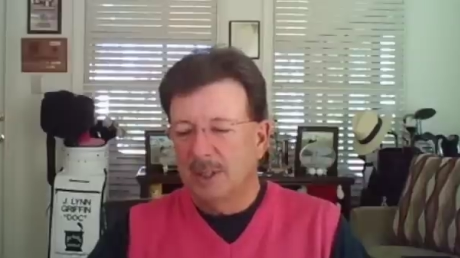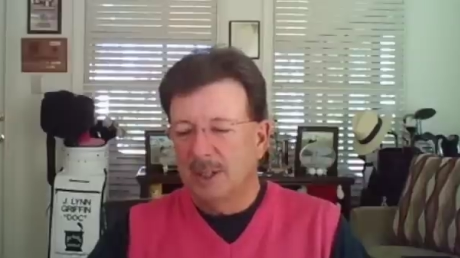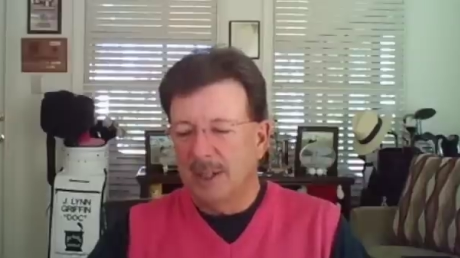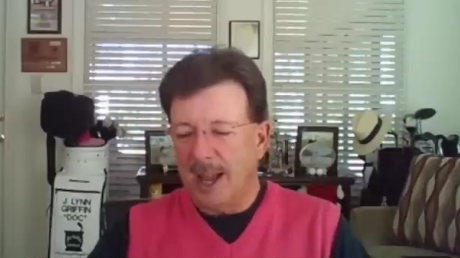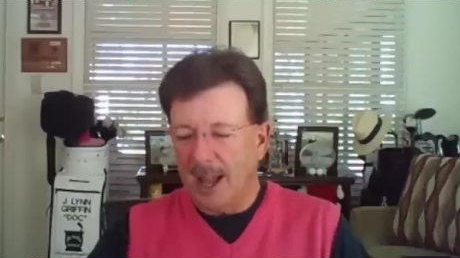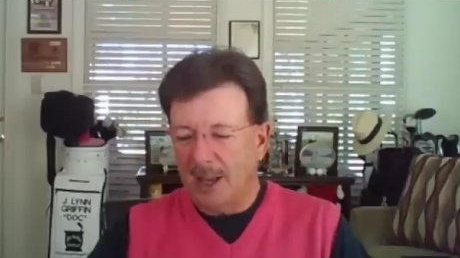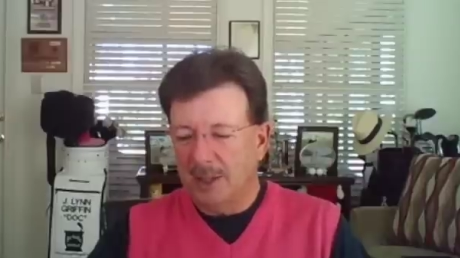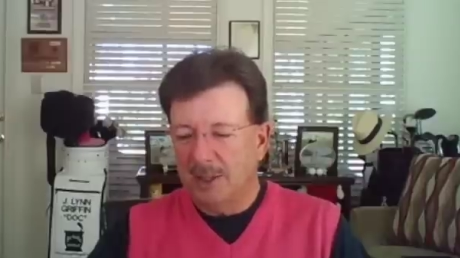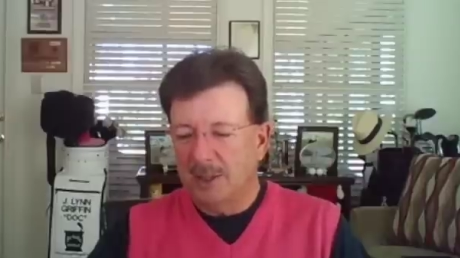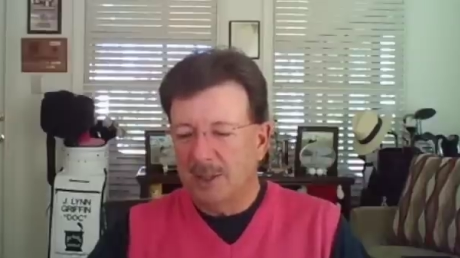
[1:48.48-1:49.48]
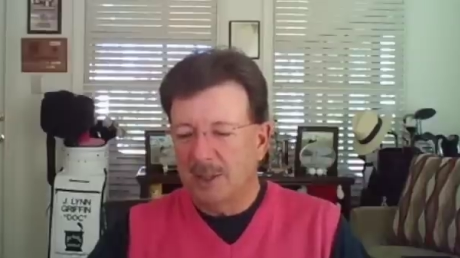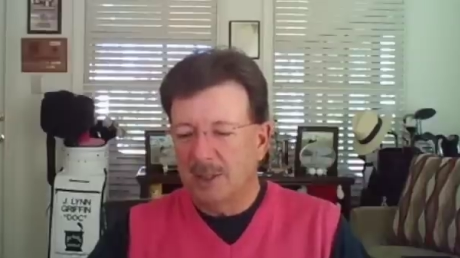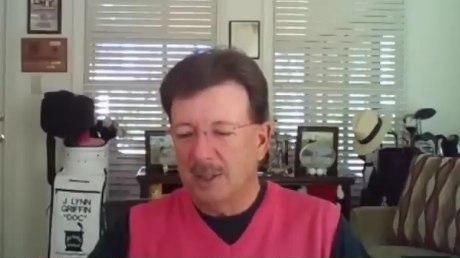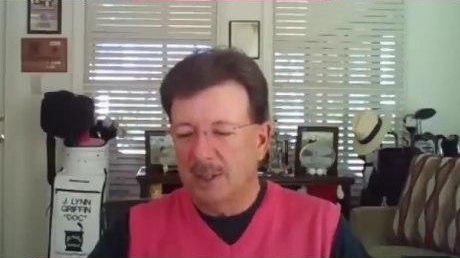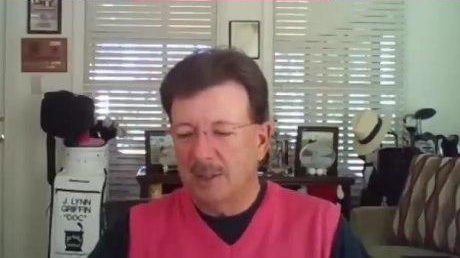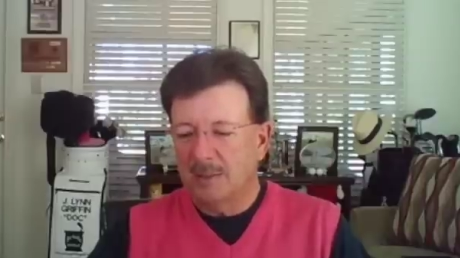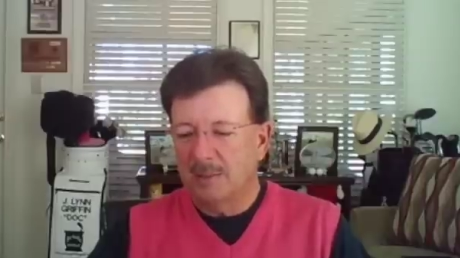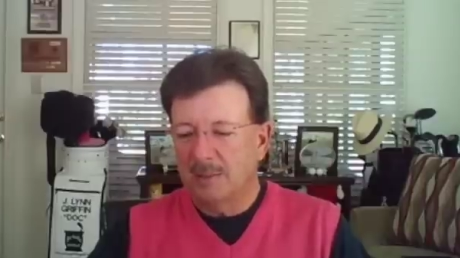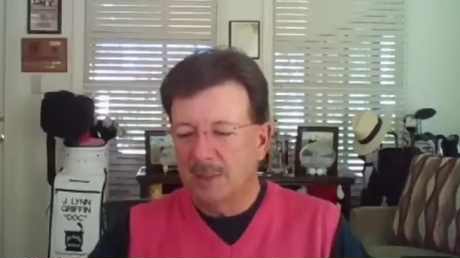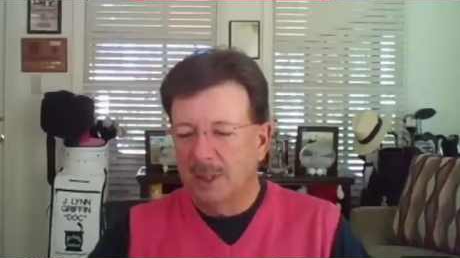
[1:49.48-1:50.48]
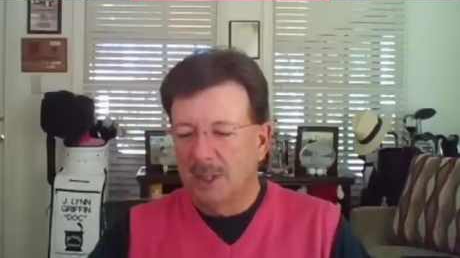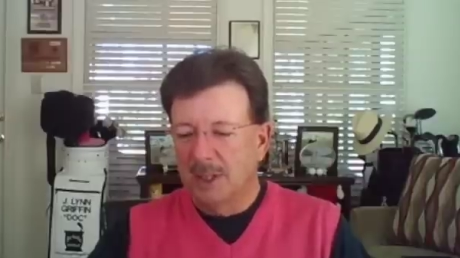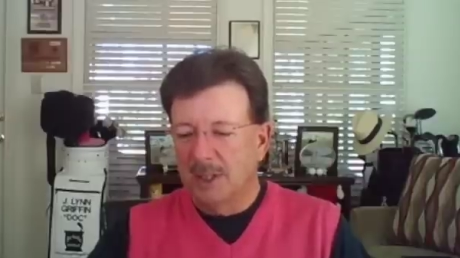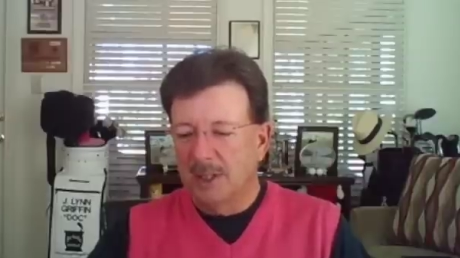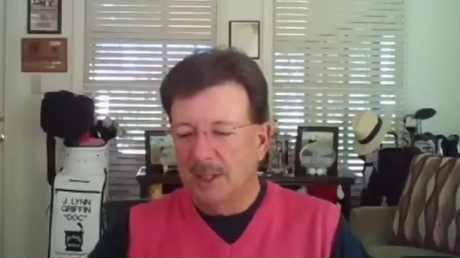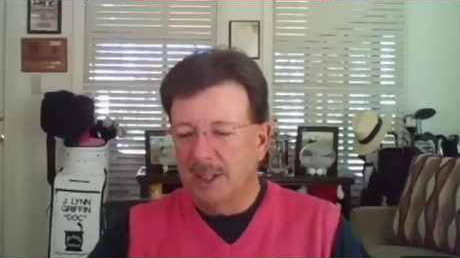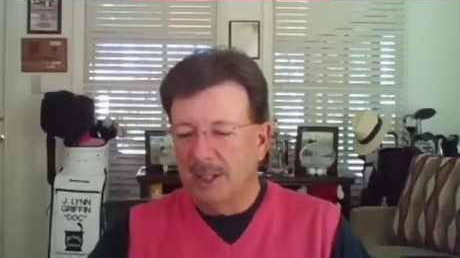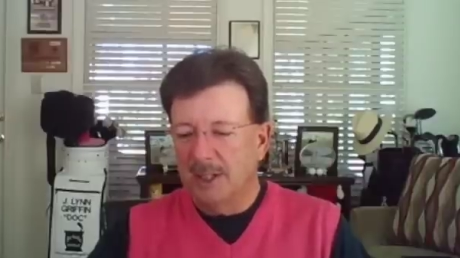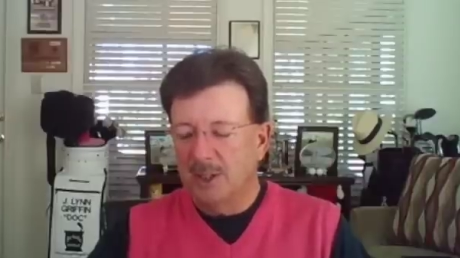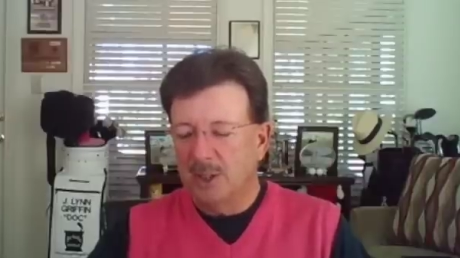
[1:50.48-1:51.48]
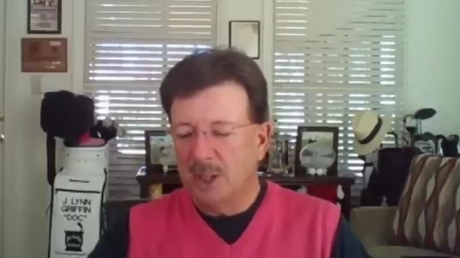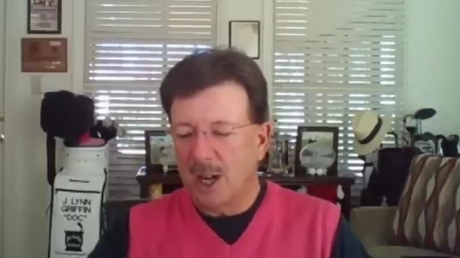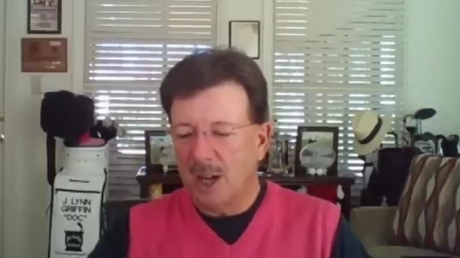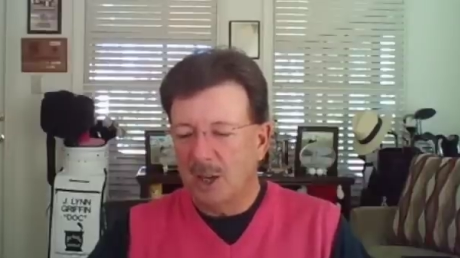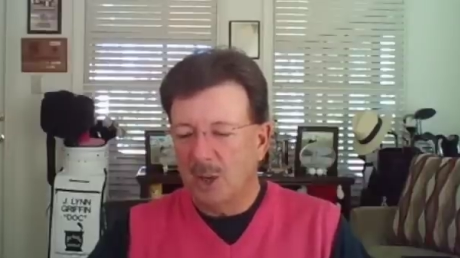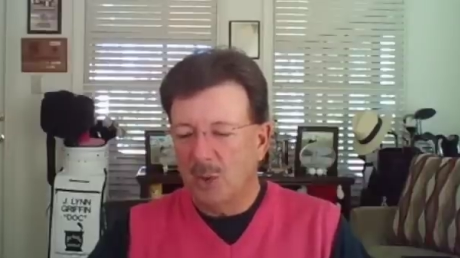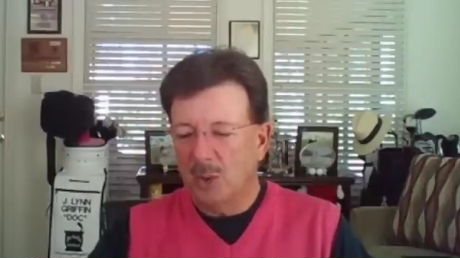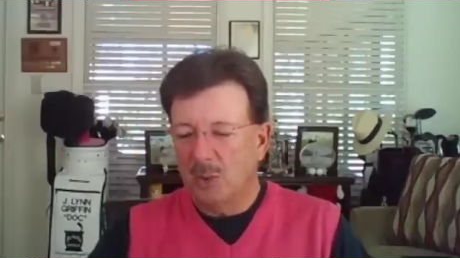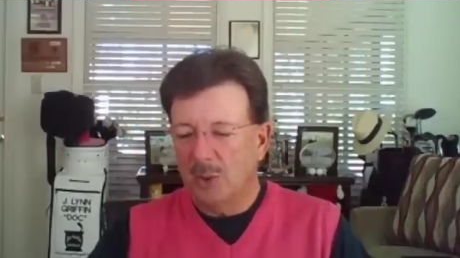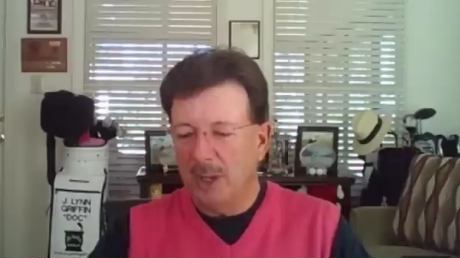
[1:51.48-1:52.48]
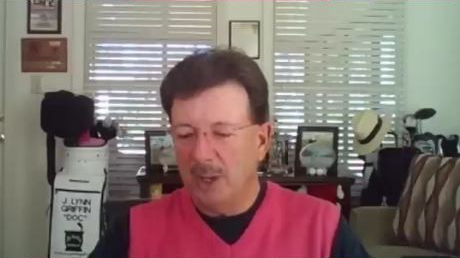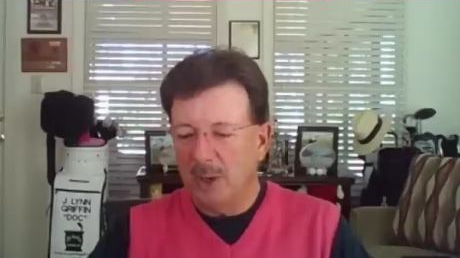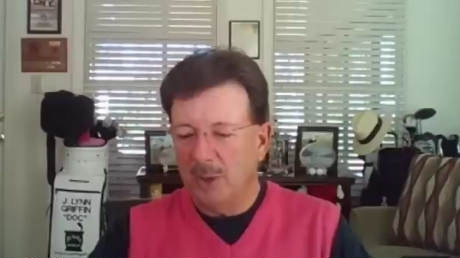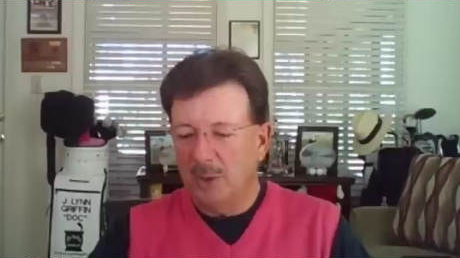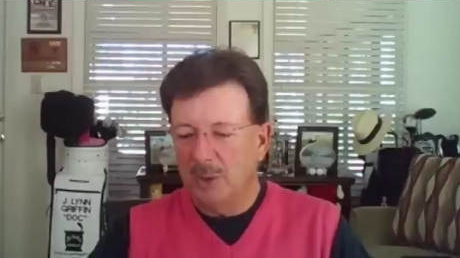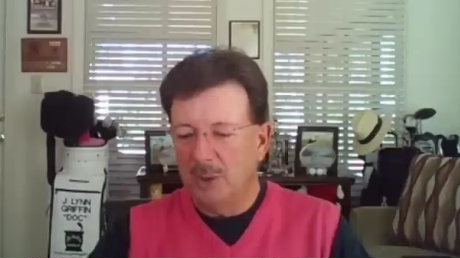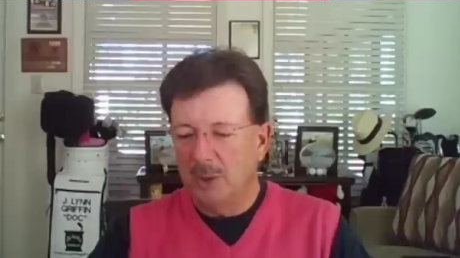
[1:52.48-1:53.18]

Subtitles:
In Dallas, did it in Chicago and Reno,